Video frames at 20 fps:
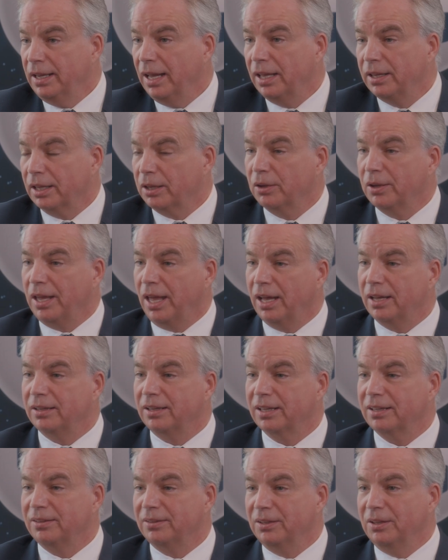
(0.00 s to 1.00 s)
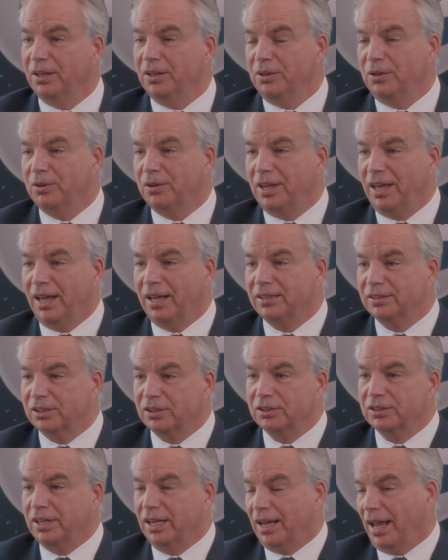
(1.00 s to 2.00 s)
Yeah, you can't
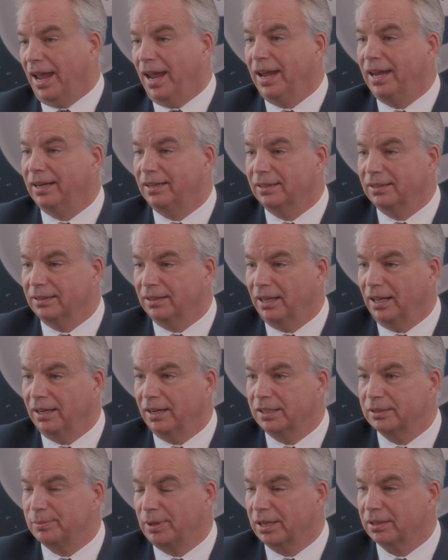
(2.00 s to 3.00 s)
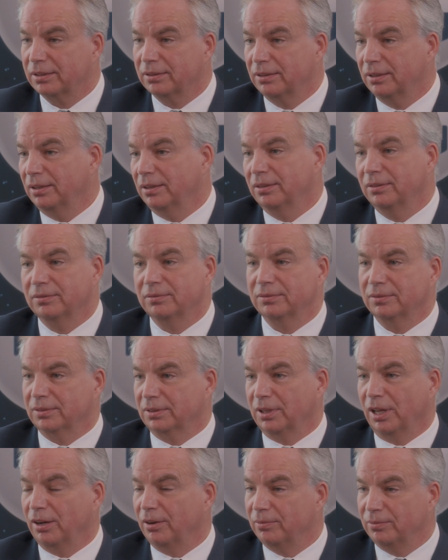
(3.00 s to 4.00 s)
just take hate and expect
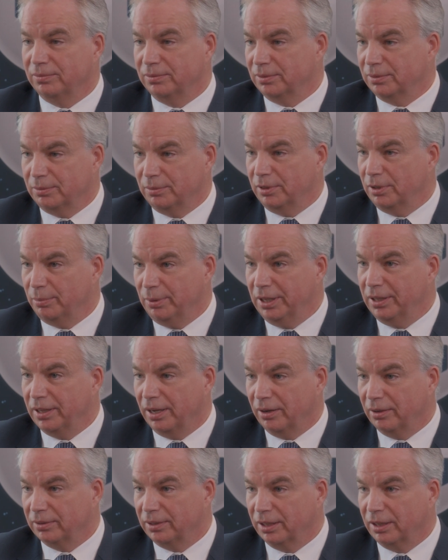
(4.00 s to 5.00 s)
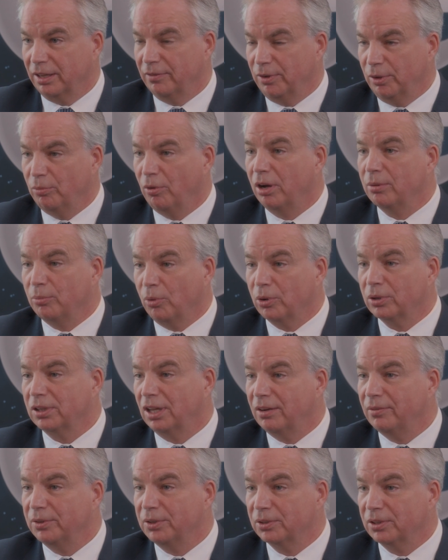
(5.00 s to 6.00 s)
love to be there. If you want more
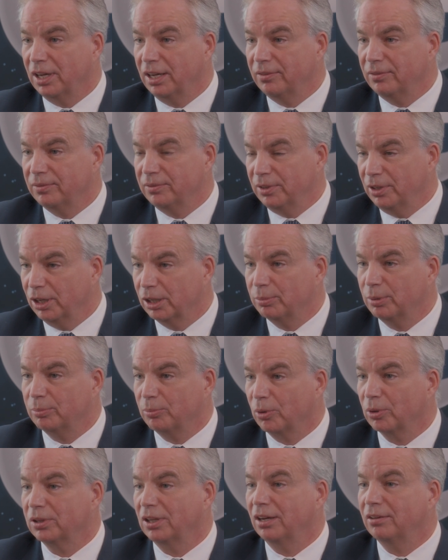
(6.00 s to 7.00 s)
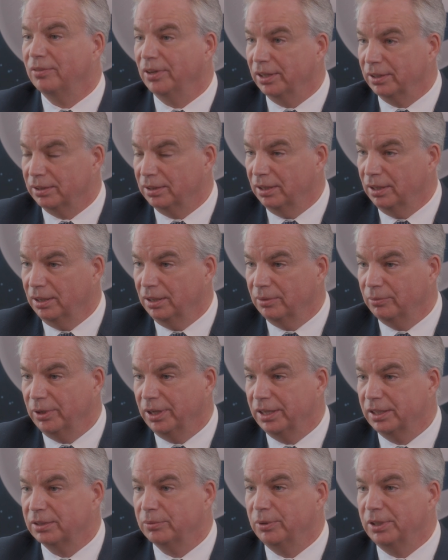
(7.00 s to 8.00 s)
love in your life, you got to put more love in.
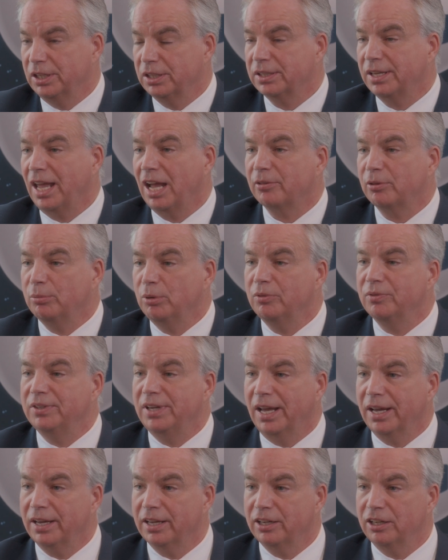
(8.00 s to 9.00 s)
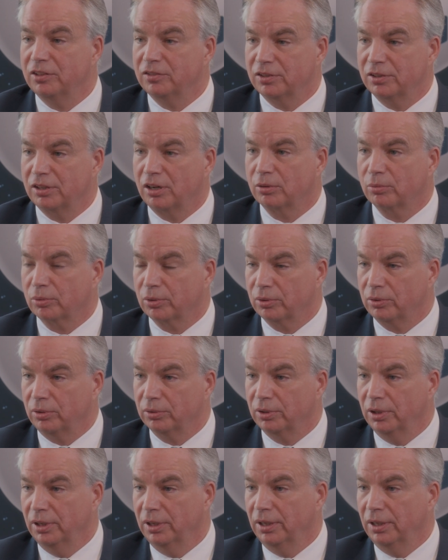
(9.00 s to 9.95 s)
We just can't remove negatives in our world.